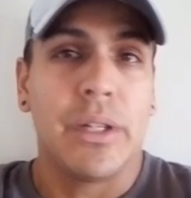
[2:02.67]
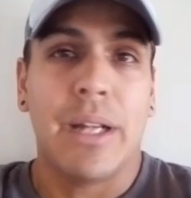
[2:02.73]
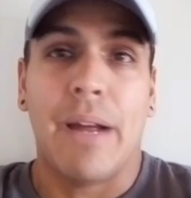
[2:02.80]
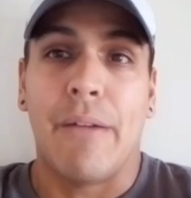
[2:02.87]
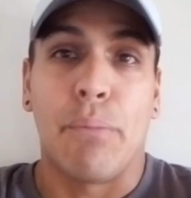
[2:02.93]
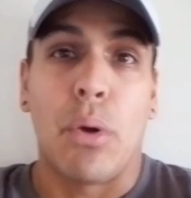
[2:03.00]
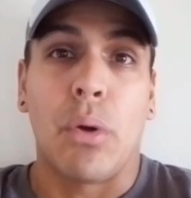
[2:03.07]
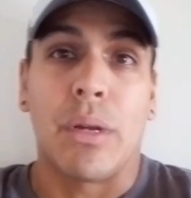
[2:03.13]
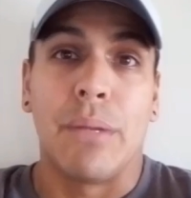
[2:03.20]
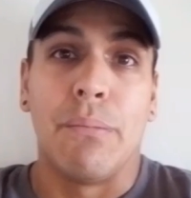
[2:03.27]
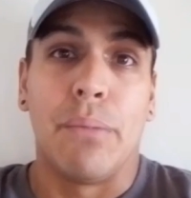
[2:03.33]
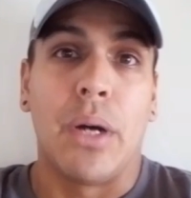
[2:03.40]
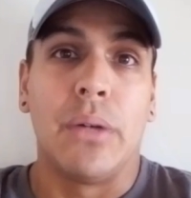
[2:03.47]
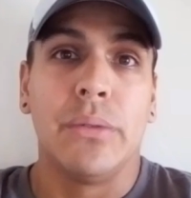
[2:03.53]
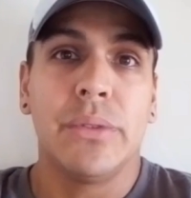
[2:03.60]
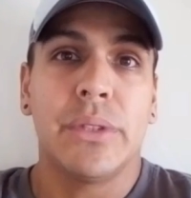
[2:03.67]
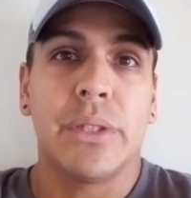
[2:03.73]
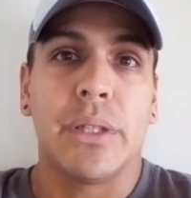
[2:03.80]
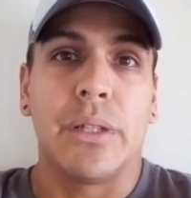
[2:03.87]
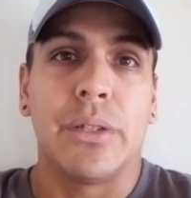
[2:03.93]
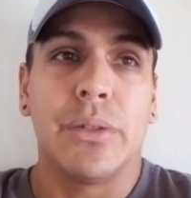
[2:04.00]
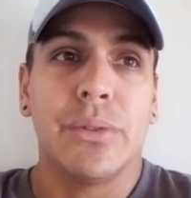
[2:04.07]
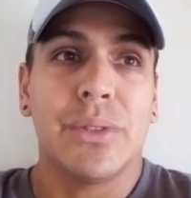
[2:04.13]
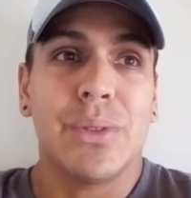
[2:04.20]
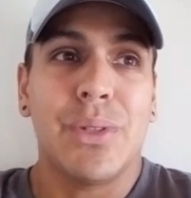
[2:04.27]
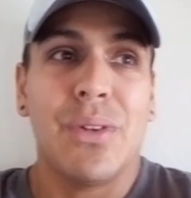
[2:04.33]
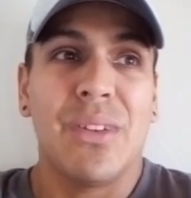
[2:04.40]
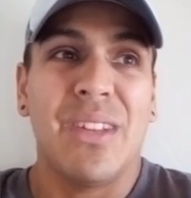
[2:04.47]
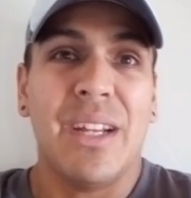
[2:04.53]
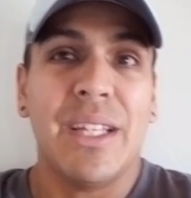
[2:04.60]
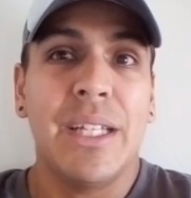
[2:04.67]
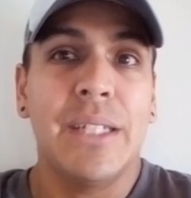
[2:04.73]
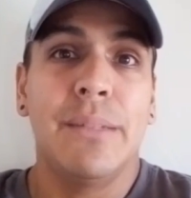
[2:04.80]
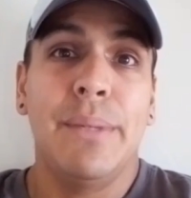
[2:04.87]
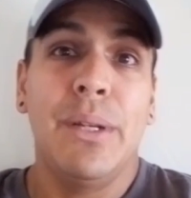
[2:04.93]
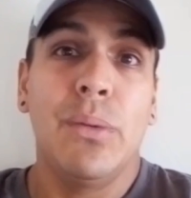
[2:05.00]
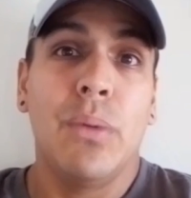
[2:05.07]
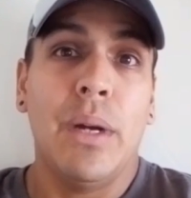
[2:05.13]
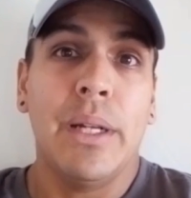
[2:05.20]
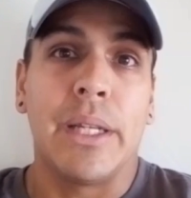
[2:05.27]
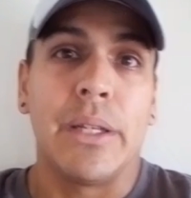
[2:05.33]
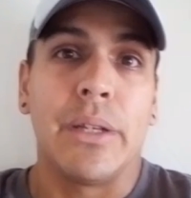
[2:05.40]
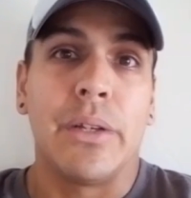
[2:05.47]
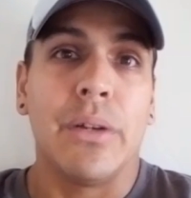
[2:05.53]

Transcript: You could have broken bones. So you're lucky to be running.